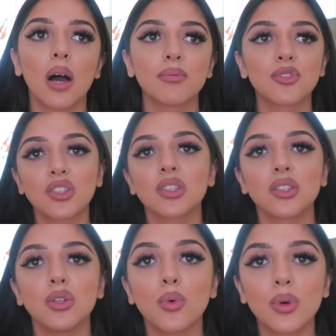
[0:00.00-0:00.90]
just
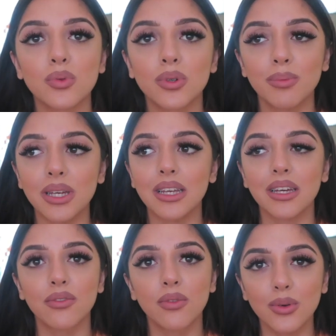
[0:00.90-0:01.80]
because you always want to be
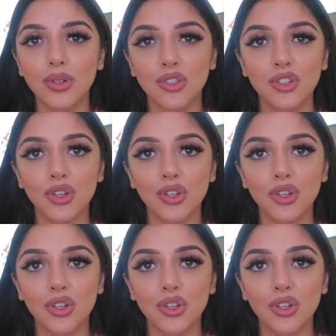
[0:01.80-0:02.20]
like focused.